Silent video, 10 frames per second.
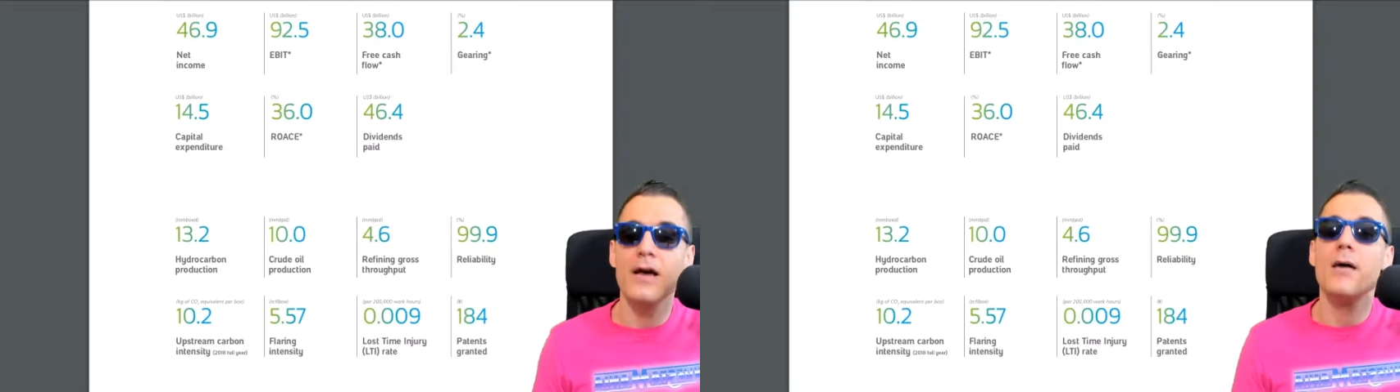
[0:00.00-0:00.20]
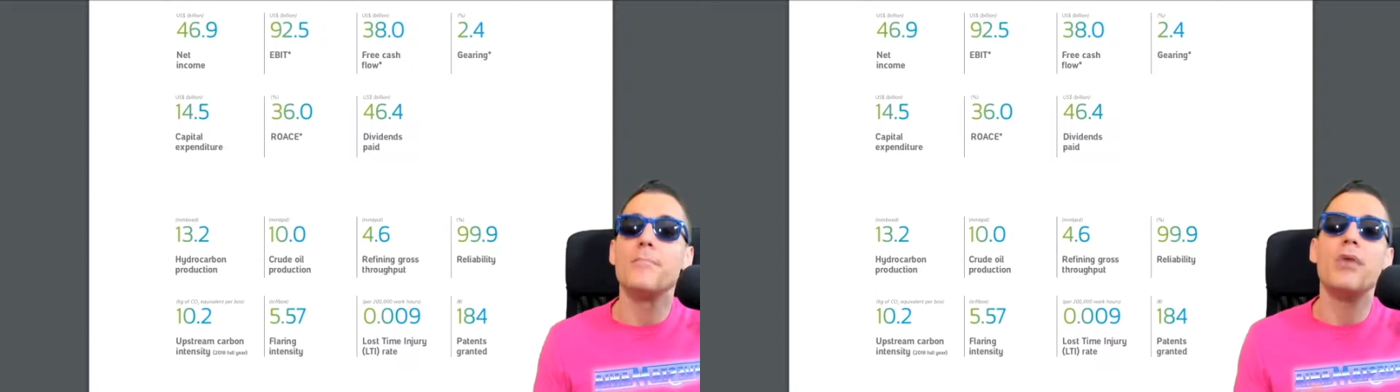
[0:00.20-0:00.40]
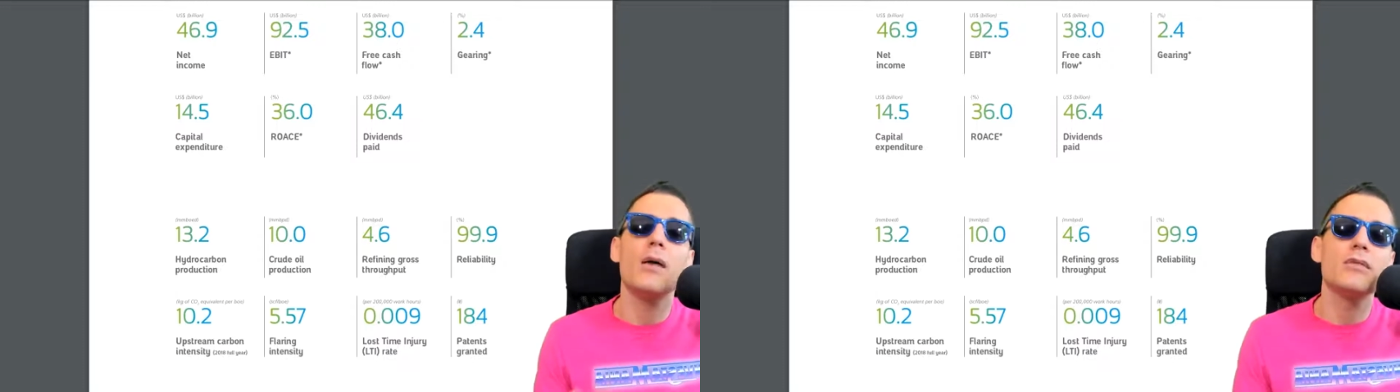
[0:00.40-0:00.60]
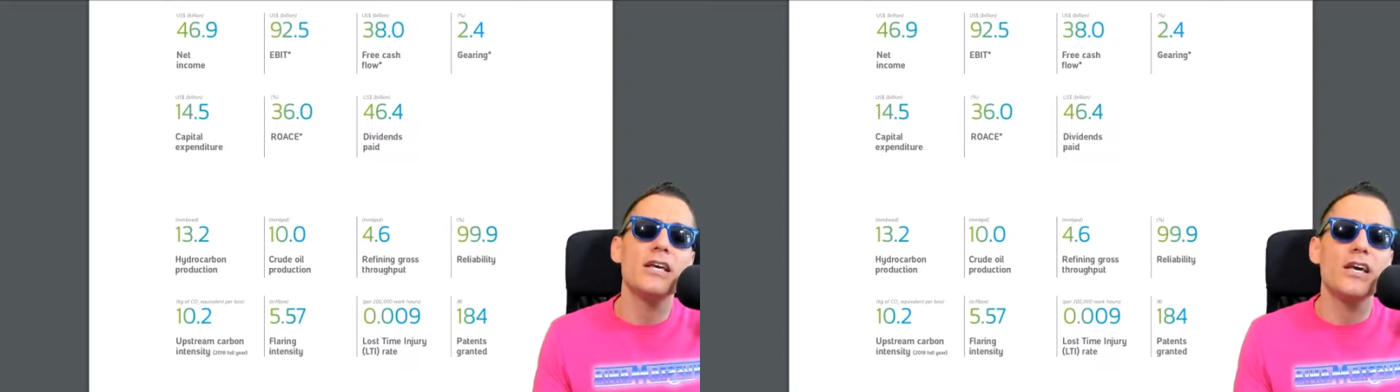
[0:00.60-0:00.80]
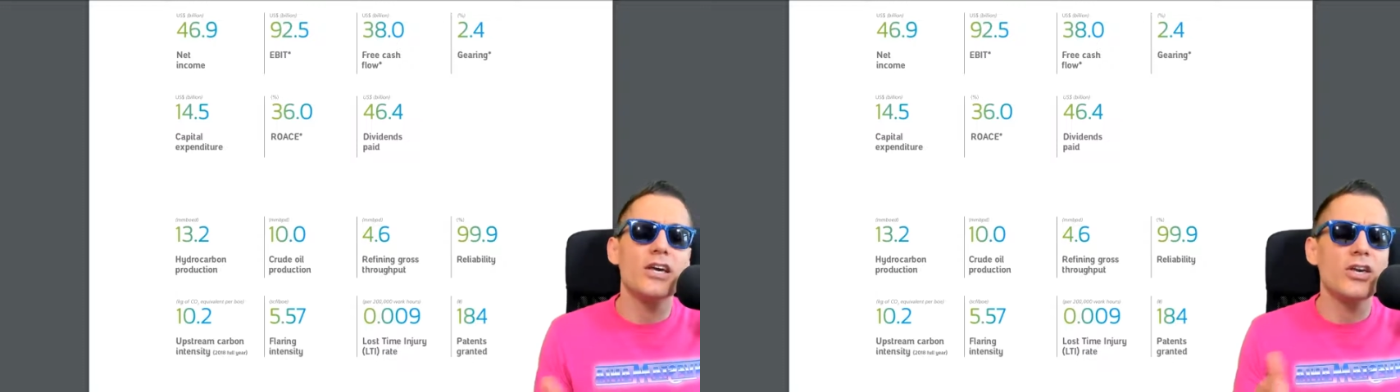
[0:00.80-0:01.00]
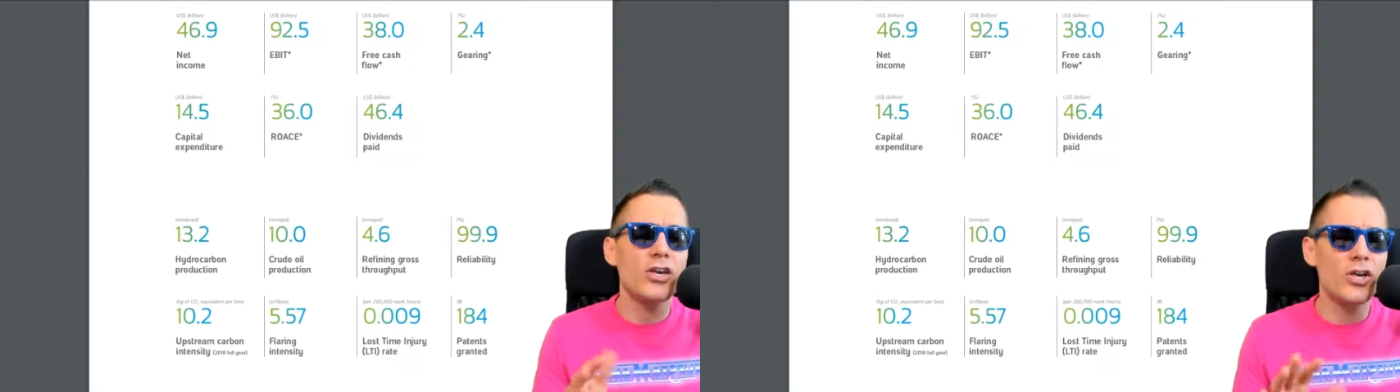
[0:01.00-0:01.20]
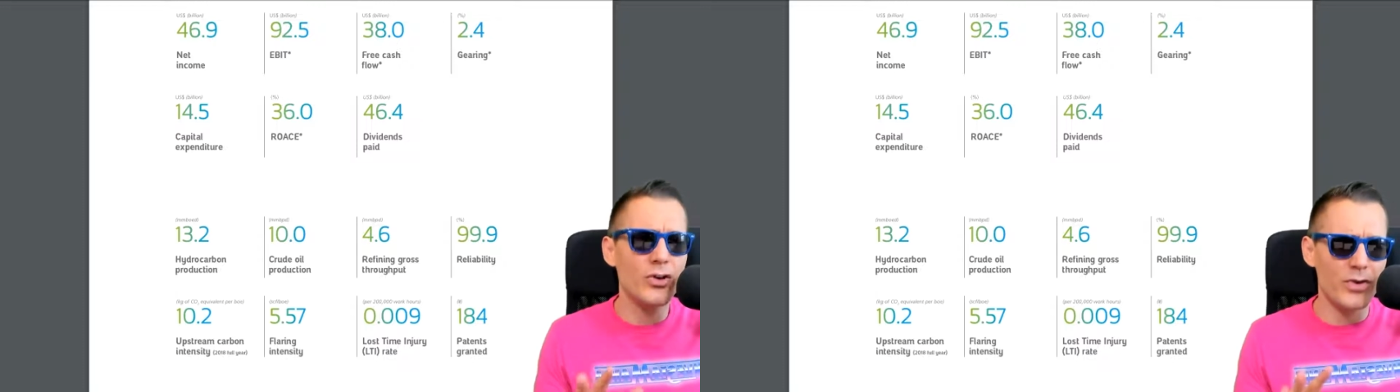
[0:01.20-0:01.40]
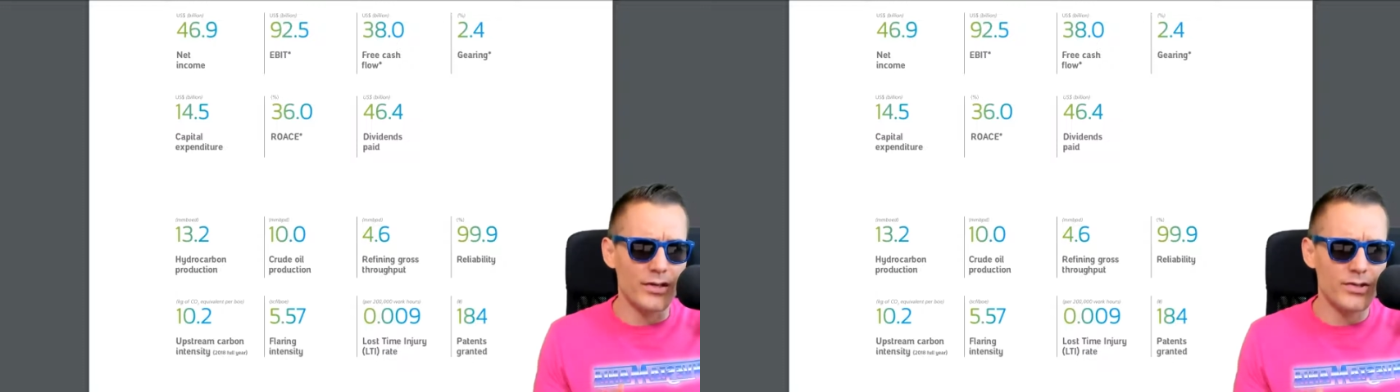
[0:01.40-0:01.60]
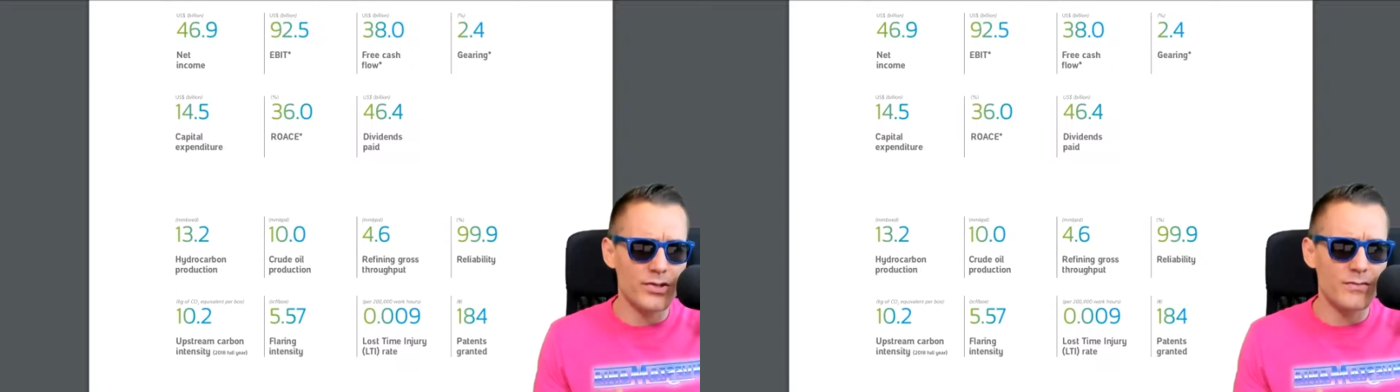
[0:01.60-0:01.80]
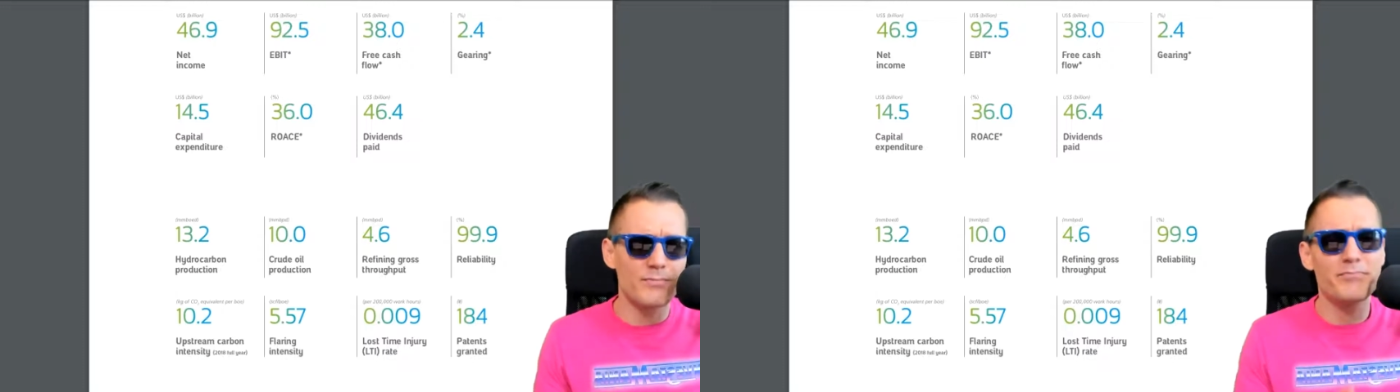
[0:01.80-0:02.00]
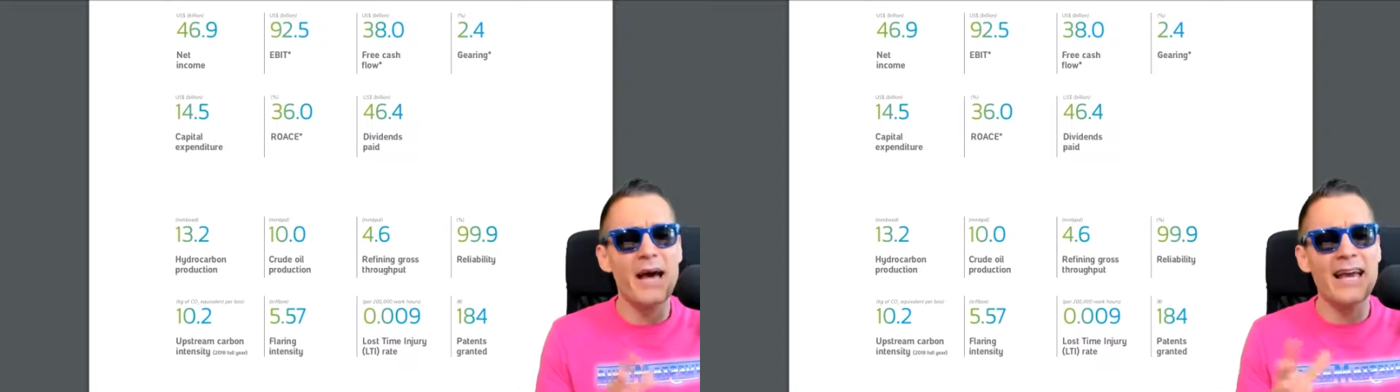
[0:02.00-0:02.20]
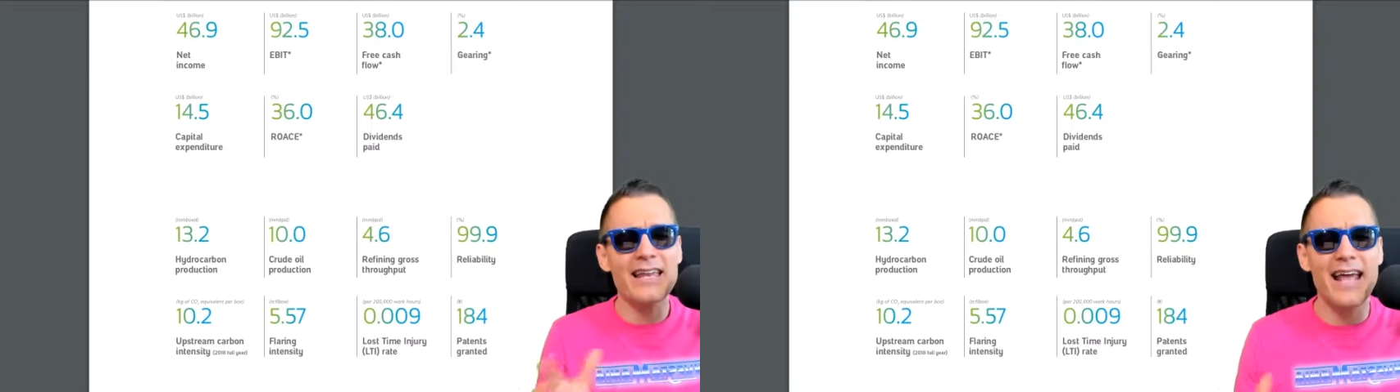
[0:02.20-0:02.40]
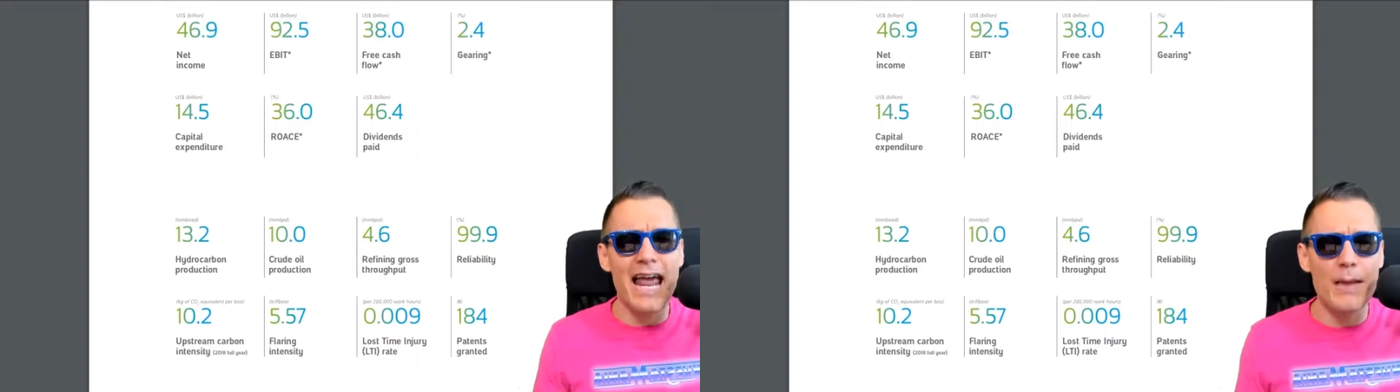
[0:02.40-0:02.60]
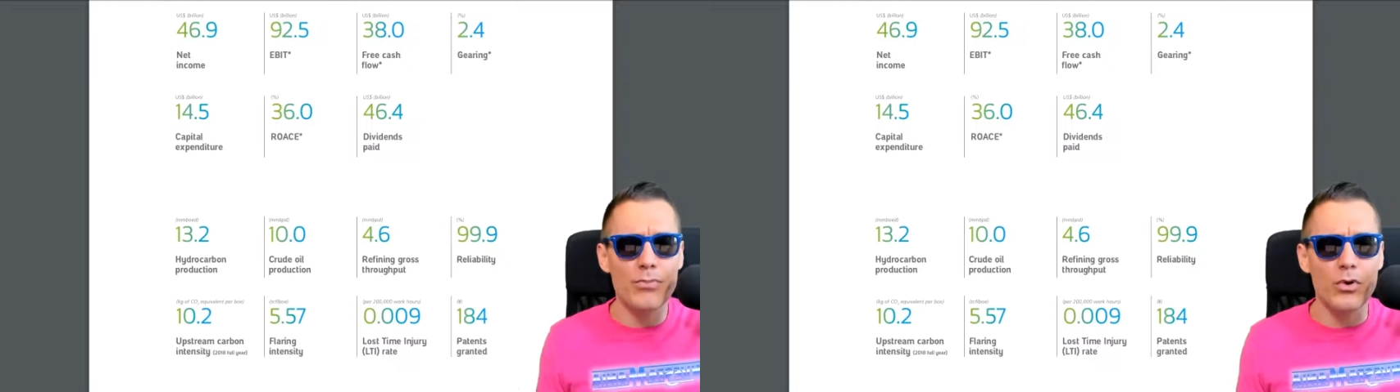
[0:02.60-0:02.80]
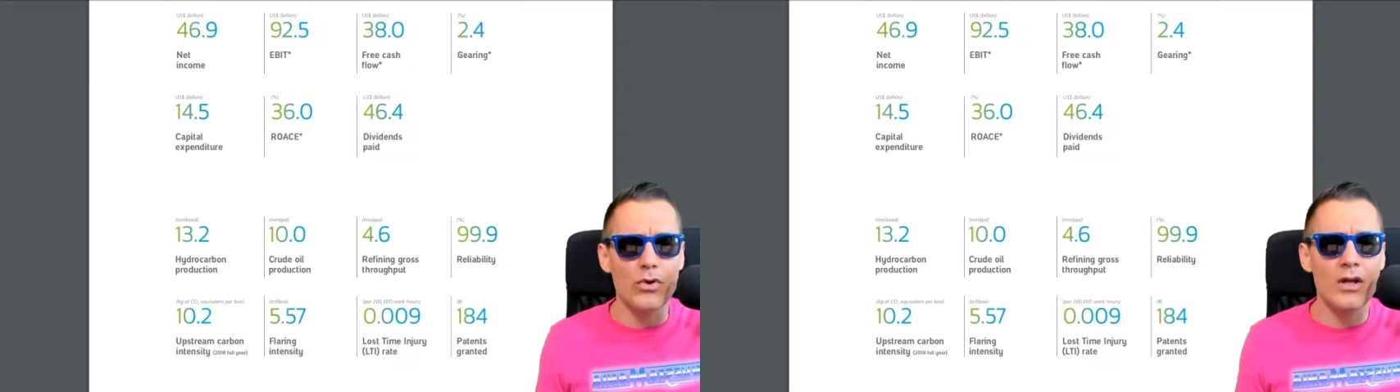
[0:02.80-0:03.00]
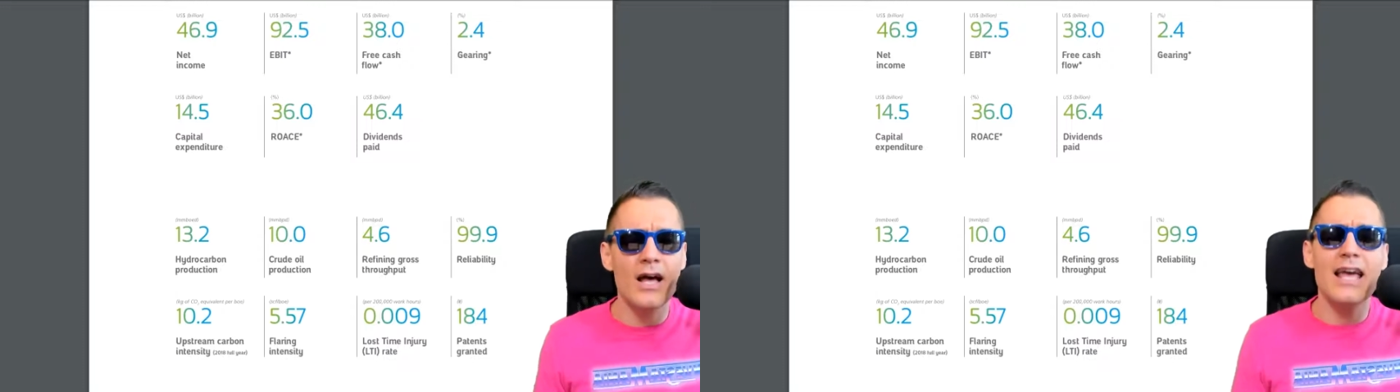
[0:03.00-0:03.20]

Public curious. Back in April,